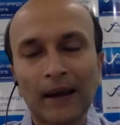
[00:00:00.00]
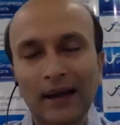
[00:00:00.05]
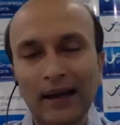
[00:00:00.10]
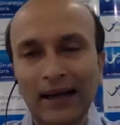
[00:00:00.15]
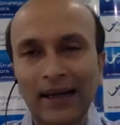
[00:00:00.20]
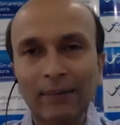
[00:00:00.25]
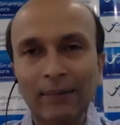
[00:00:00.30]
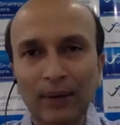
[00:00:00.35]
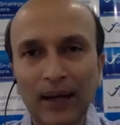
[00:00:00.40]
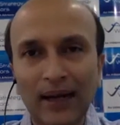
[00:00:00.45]

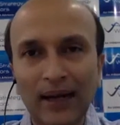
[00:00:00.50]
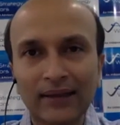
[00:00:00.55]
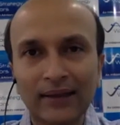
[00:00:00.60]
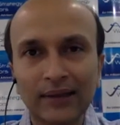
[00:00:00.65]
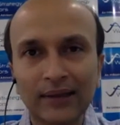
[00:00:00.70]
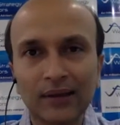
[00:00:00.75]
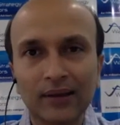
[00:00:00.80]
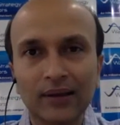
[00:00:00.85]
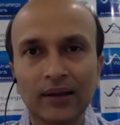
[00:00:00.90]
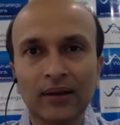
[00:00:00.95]
I
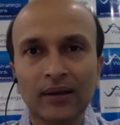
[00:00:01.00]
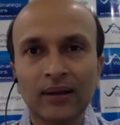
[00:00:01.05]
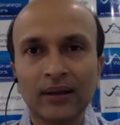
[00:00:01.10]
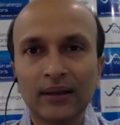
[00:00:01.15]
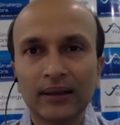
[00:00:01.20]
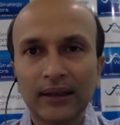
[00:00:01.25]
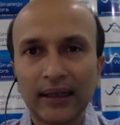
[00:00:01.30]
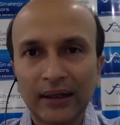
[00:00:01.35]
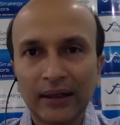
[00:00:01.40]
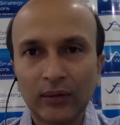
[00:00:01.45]
practice
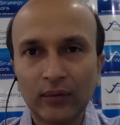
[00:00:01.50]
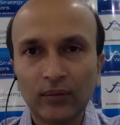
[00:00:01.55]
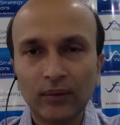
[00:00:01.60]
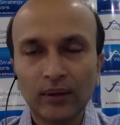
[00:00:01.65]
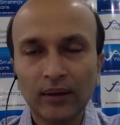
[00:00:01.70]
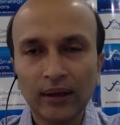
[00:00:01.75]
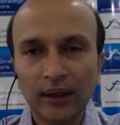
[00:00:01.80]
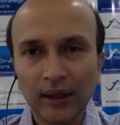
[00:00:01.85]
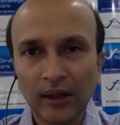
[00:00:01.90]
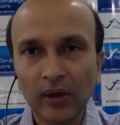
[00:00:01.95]
a
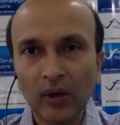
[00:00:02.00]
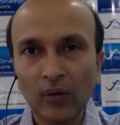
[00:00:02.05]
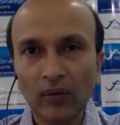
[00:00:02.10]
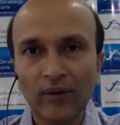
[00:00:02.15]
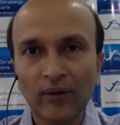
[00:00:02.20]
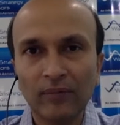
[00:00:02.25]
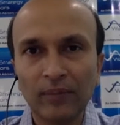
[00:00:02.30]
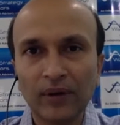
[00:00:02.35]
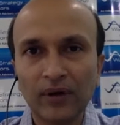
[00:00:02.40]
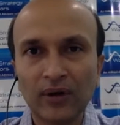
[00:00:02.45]
Neo
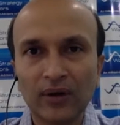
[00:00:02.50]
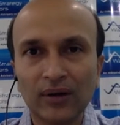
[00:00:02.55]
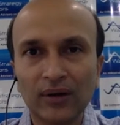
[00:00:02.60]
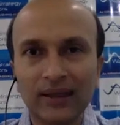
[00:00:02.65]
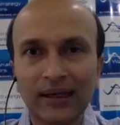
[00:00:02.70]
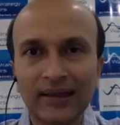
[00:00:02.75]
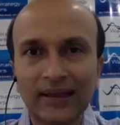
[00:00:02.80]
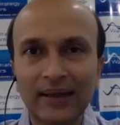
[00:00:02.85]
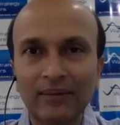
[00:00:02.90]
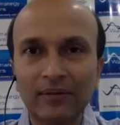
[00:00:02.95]
wave because
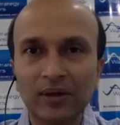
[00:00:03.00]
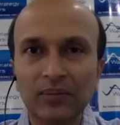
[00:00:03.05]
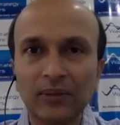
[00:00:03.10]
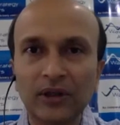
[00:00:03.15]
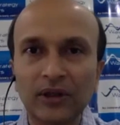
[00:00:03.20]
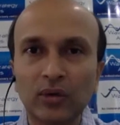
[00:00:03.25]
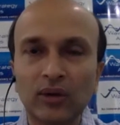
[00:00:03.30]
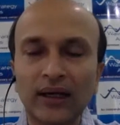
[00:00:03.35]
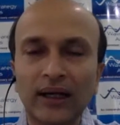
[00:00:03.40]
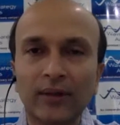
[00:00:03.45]
that helps
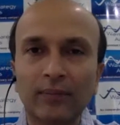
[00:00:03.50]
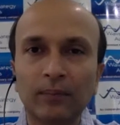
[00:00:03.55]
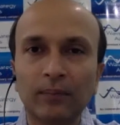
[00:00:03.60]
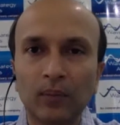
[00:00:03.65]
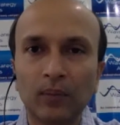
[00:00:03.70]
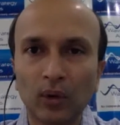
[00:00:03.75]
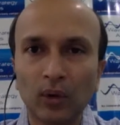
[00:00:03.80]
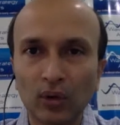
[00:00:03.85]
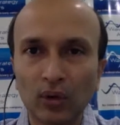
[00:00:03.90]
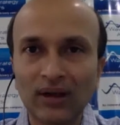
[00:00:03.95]
me to get
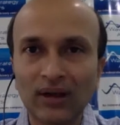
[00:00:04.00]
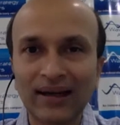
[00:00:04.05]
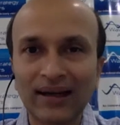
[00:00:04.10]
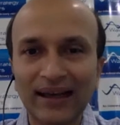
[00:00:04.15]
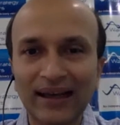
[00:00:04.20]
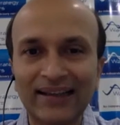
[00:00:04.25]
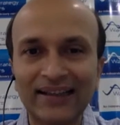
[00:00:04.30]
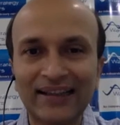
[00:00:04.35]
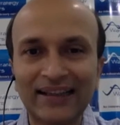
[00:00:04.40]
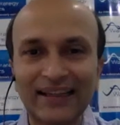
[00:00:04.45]
more
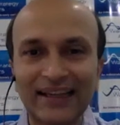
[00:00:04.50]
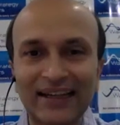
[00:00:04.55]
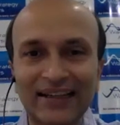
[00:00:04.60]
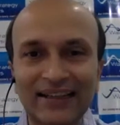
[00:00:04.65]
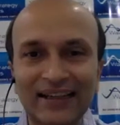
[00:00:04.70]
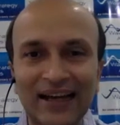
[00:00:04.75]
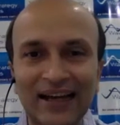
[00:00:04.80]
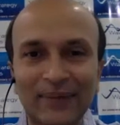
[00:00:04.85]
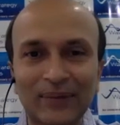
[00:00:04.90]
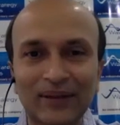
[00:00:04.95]
clarity at
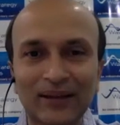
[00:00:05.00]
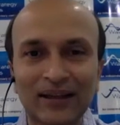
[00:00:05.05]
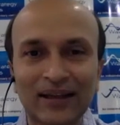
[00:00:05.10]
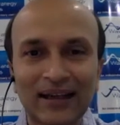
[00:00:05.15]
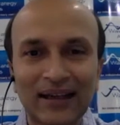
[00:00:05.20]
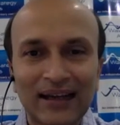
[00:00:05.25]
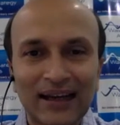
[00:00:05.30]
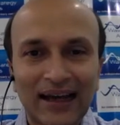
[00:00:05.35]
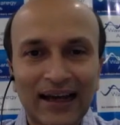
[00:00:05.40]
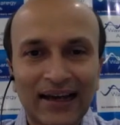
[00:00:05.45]
times,
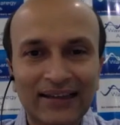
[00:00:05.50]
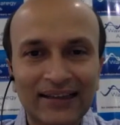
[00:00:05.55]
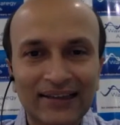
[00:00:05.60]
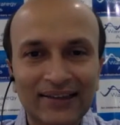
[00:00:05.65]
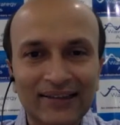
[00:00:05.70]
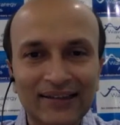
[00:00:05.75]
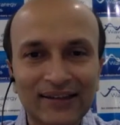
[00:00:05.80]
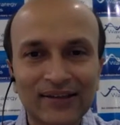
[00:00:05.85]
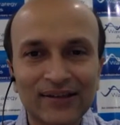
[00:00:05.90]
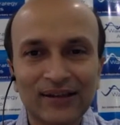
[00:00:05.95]
and
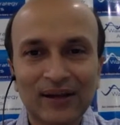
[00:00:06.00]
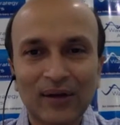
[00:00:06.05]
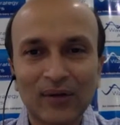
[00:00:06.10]
this is